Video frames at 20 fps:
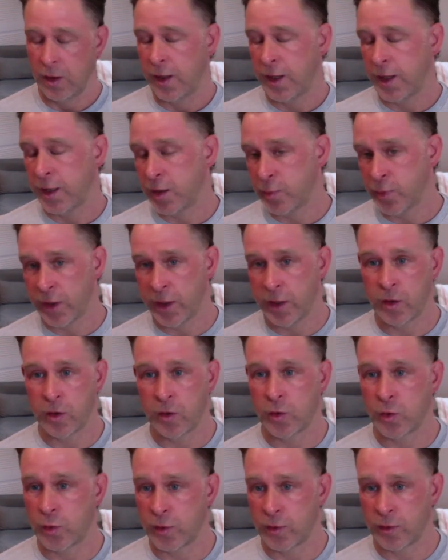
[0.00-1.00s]
Anybody
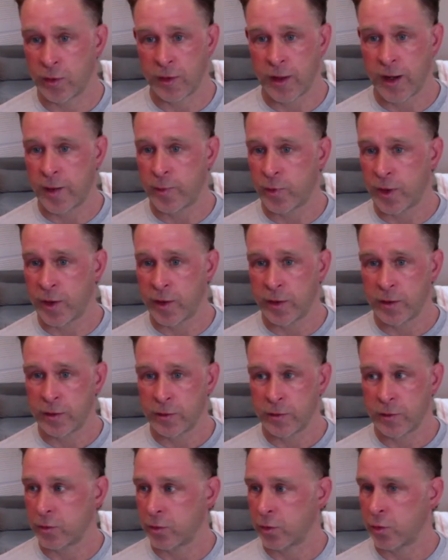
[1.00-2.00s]
can go to the library,
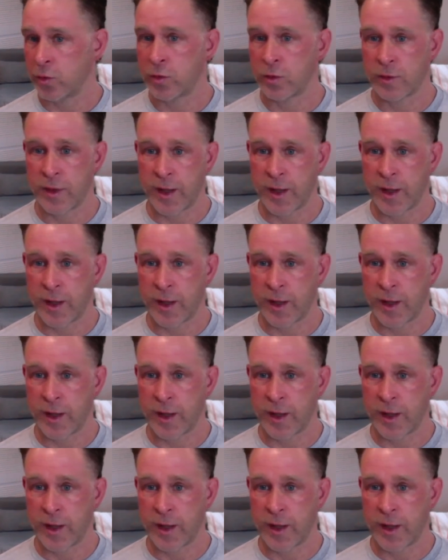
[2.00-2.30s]
their local